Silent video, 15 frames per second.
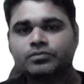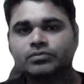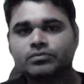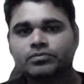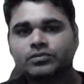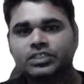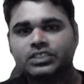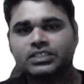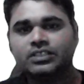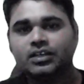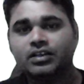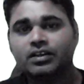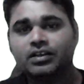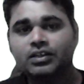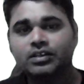But
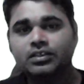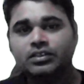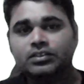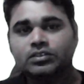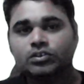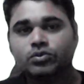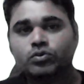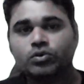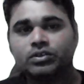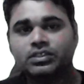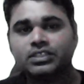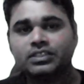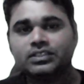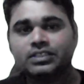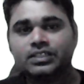here the
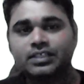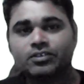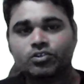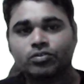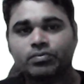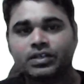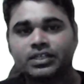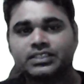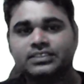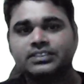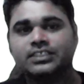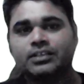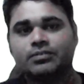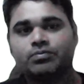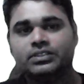23 chromatins
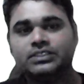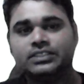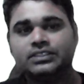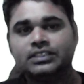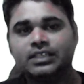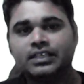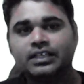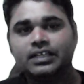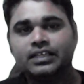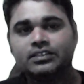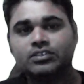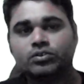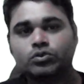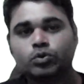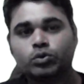are present, and
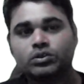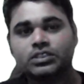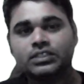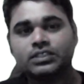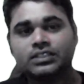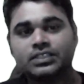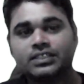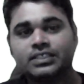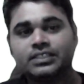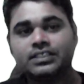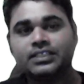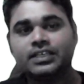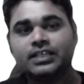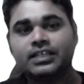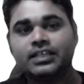the 23
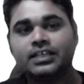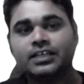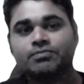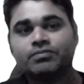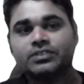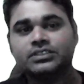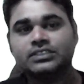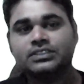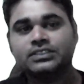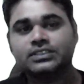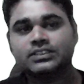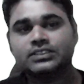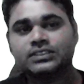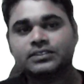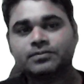DNA are present,
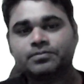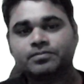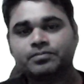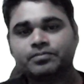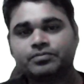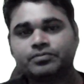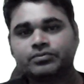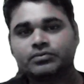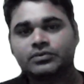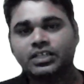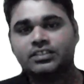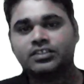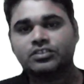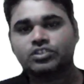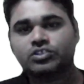and
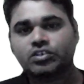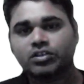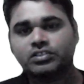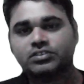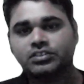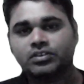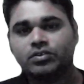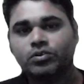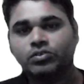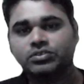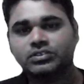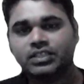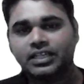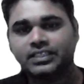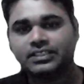the structure looks
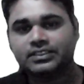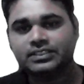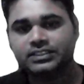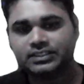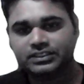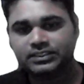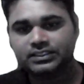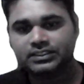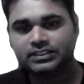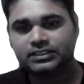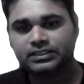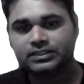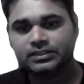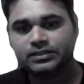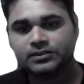like this.
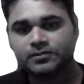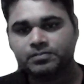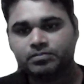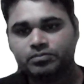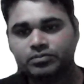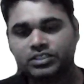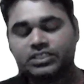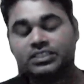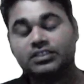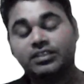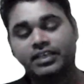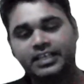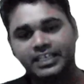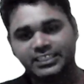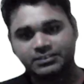But in the
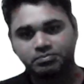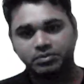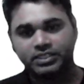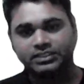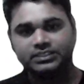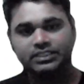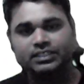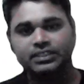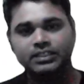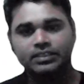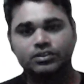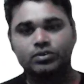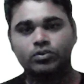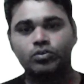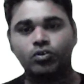S phase,
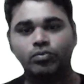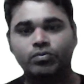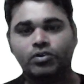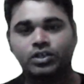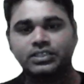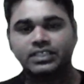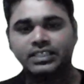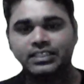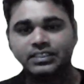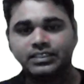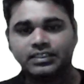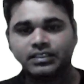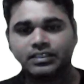the chromatin,